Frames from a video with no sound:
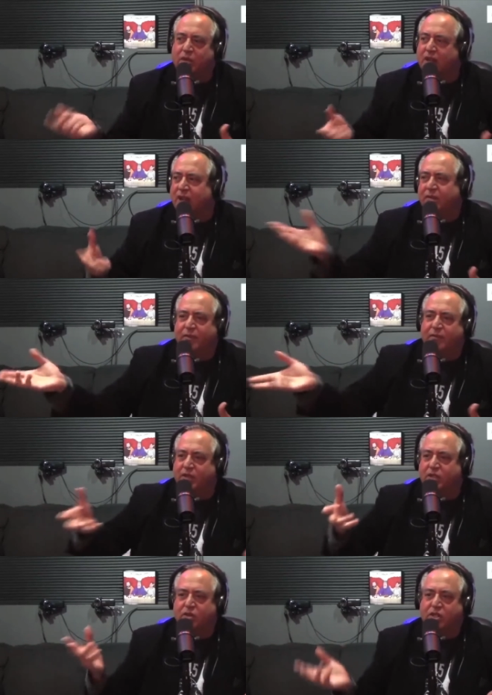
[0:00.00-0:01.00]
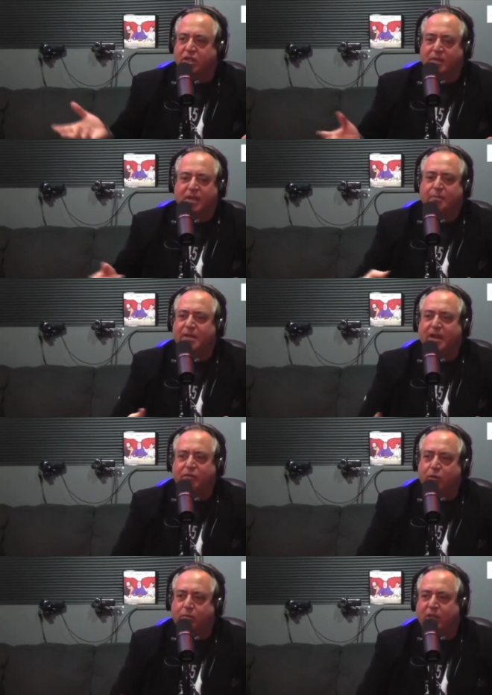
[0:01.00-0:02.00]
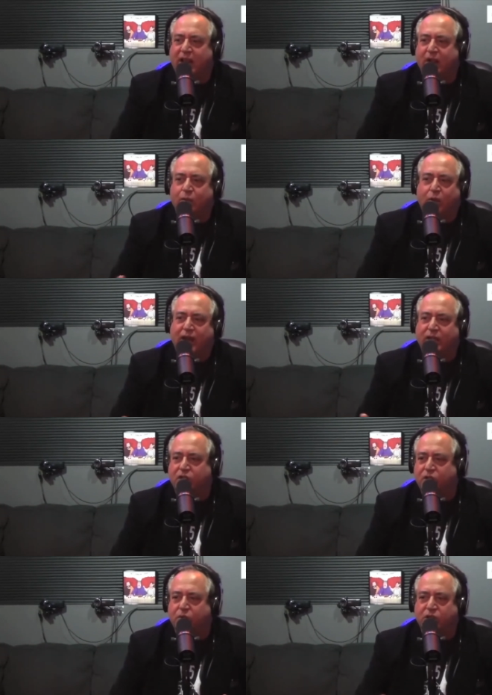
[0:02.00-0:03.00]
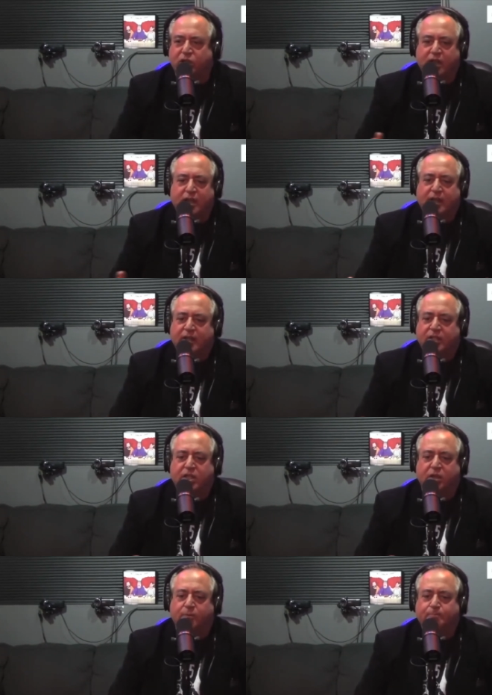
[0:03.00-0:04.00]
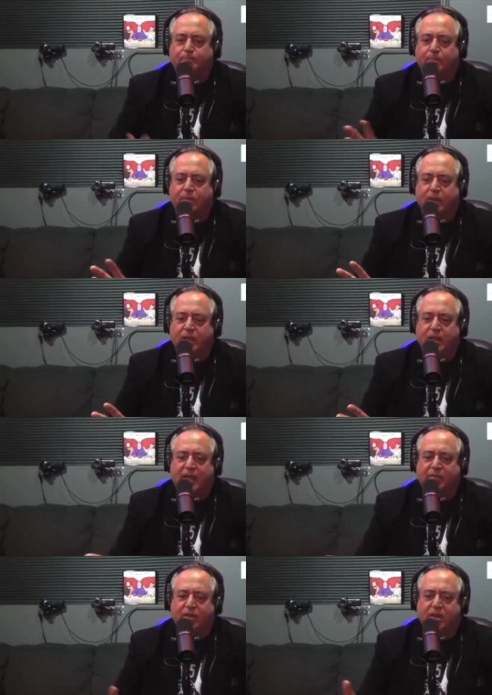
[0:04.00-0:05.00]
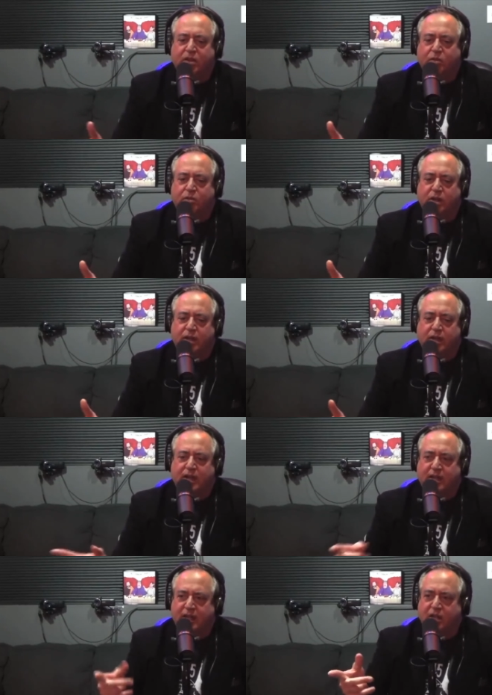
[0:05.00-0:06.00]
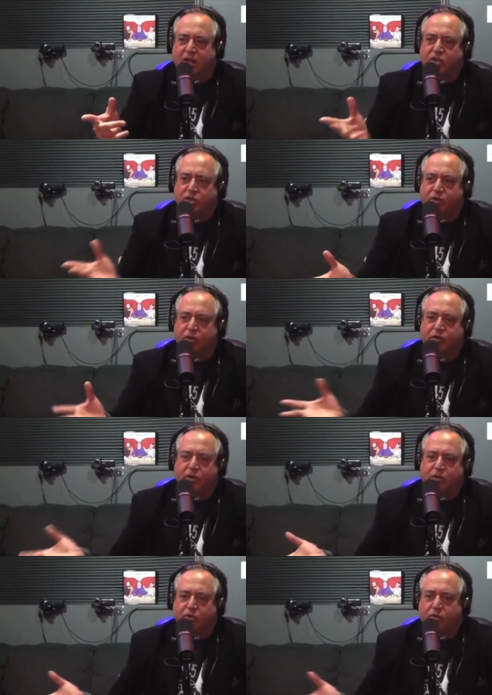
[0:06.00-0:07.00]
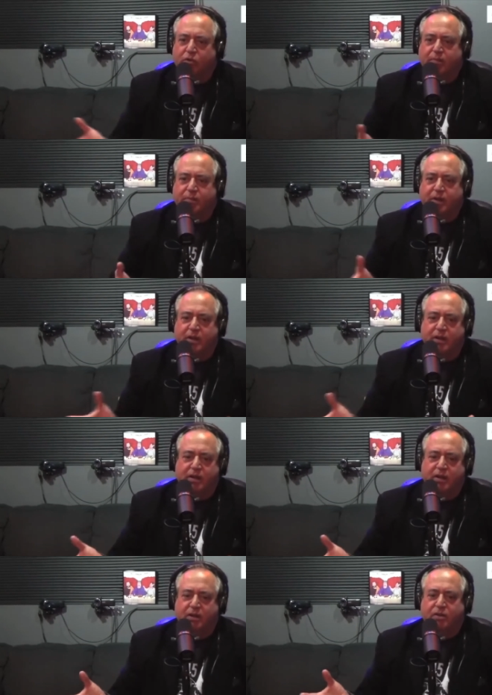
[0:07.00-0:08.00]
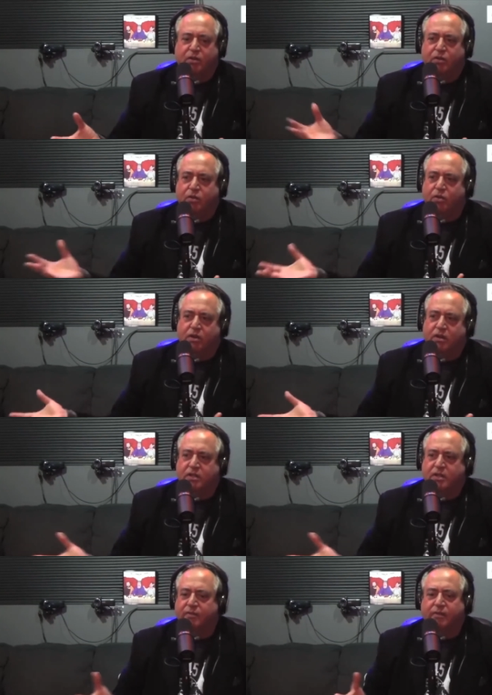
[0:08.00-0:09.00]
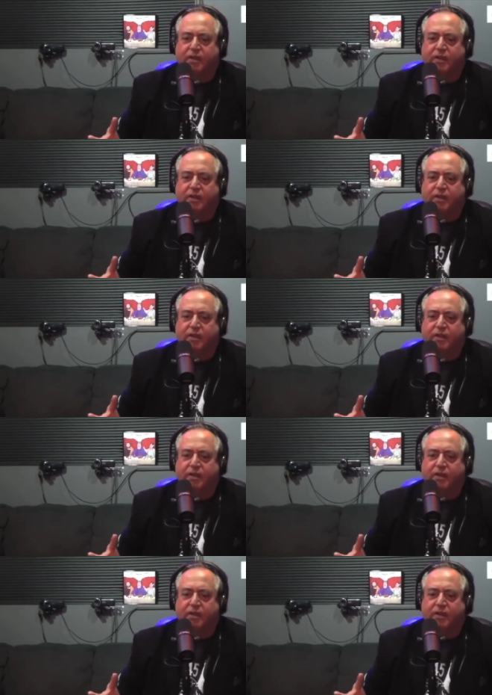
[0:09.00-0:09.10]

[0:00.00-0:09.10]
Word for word: love it if he saw something it didn't matter if you were black white jewish so even though in the culture and you know growing up in, in, in new york and stuff